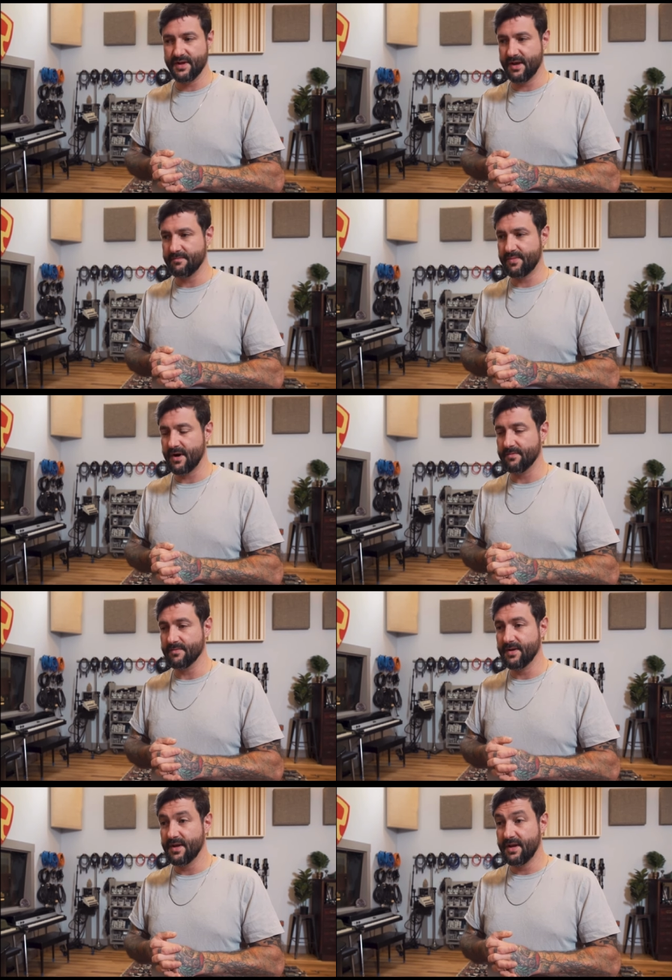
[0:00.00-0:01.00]
that
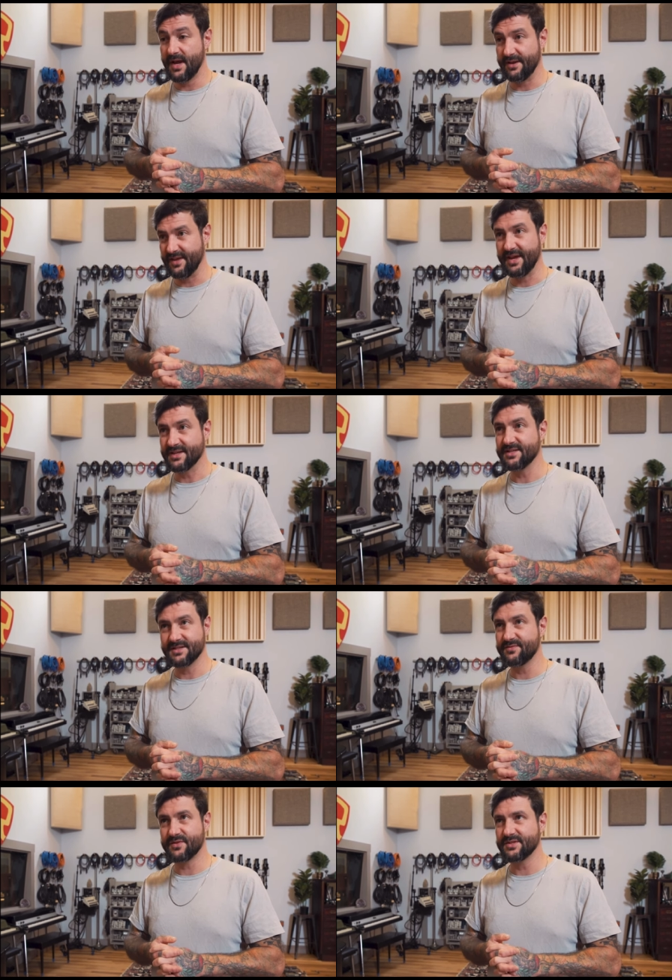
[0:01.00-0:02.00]
problem. And I think it's
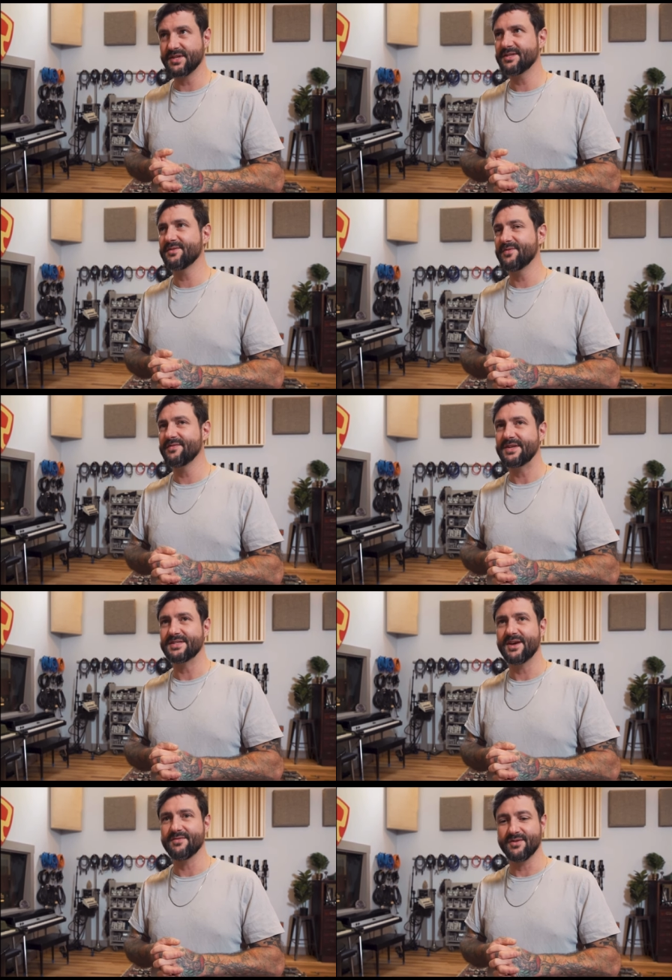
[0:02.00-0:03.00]
this first
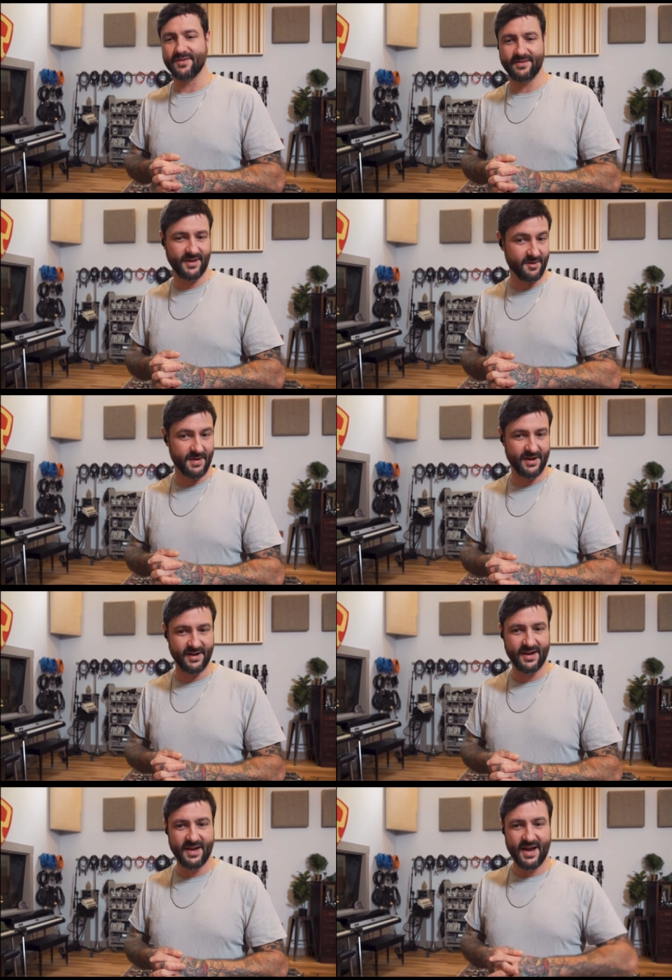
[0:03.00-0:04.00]
SM57, if I think about
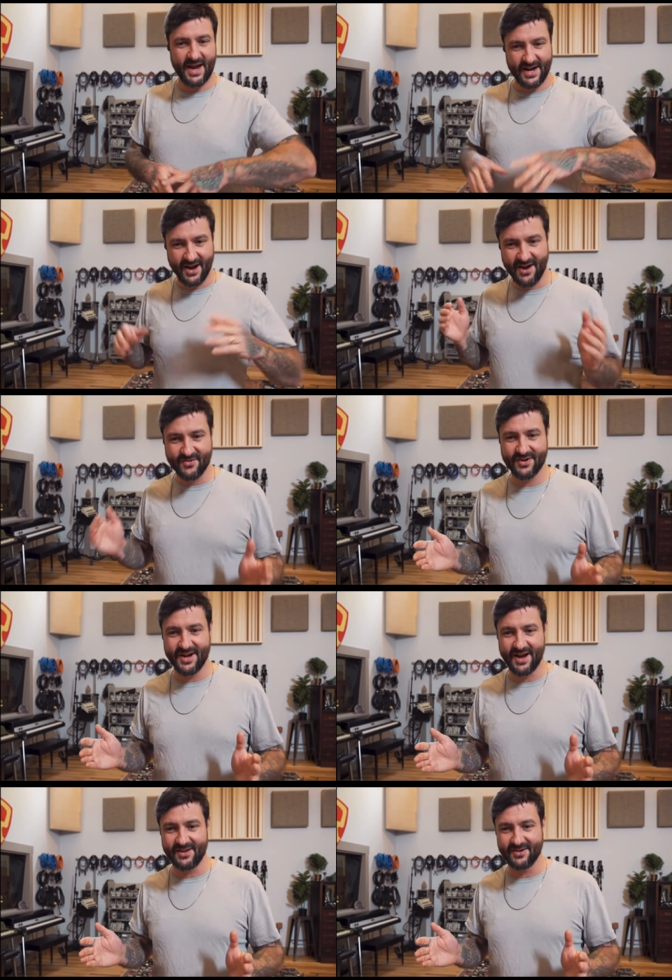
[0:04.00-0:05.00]
it. I had a $100
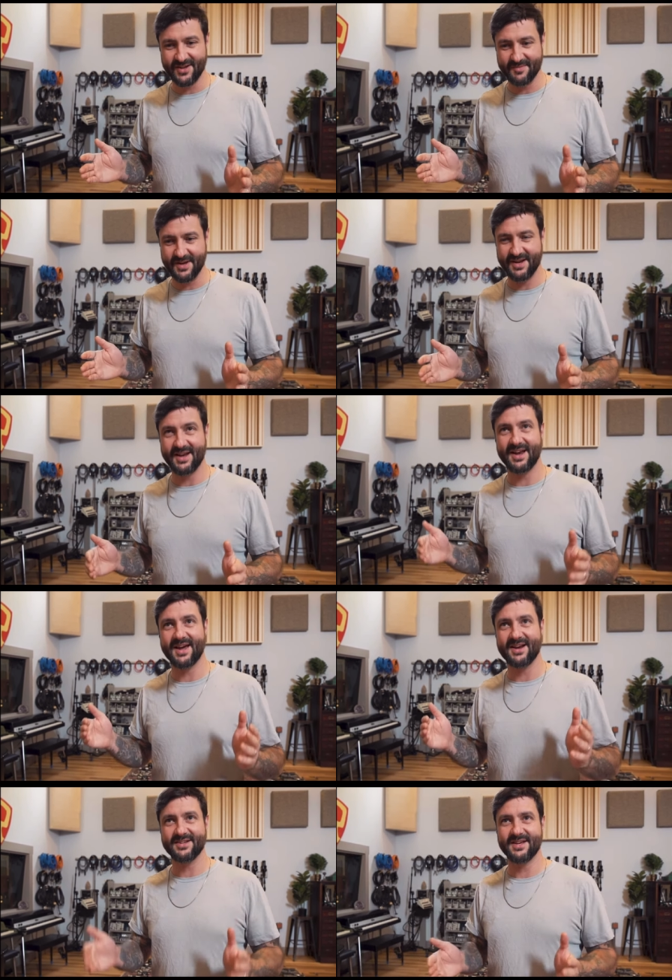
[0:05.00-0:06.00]
dollars mm-hmm. limit and I
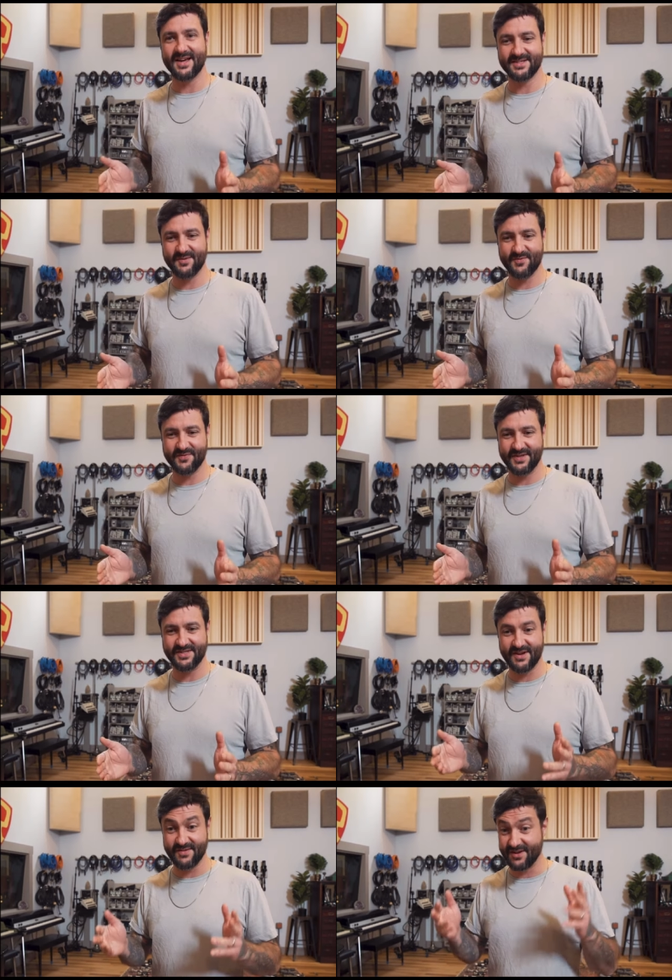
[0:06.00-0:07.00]
got a
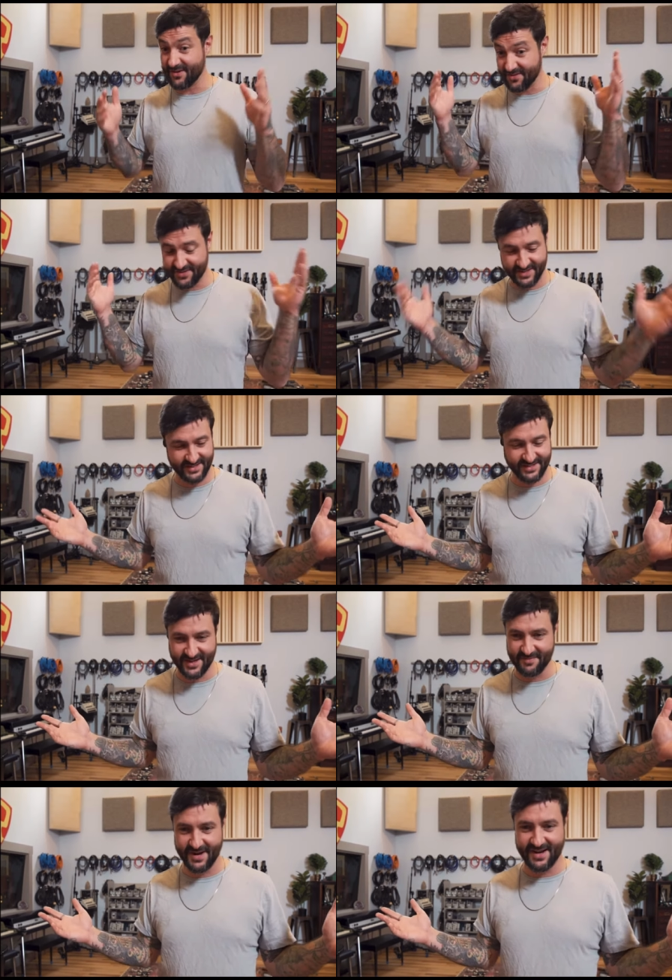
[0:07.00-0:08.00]
SM57. I thought, this is
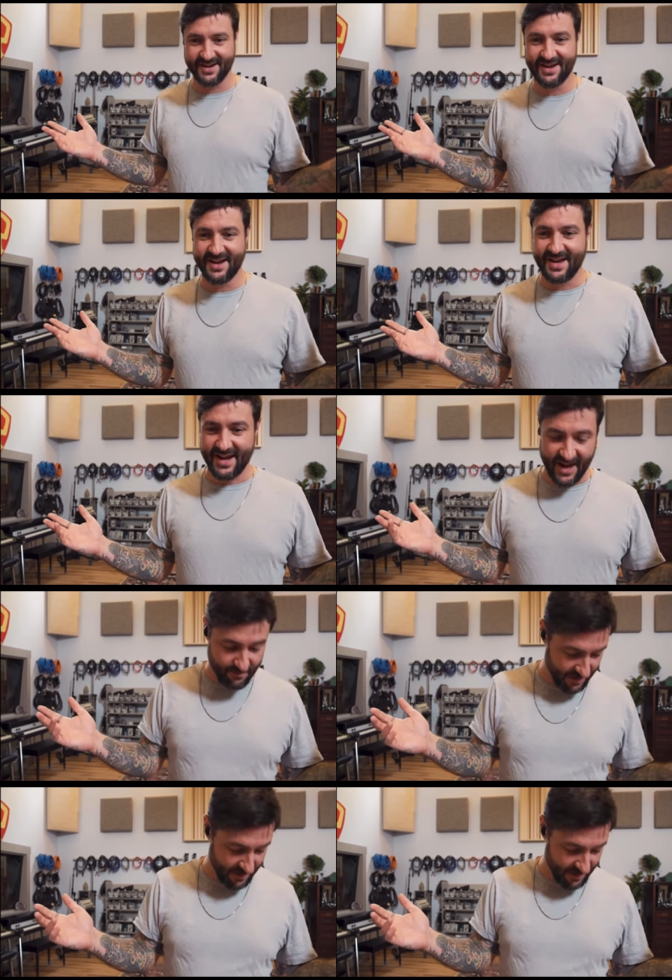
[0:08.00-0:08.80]
it, man. Uh,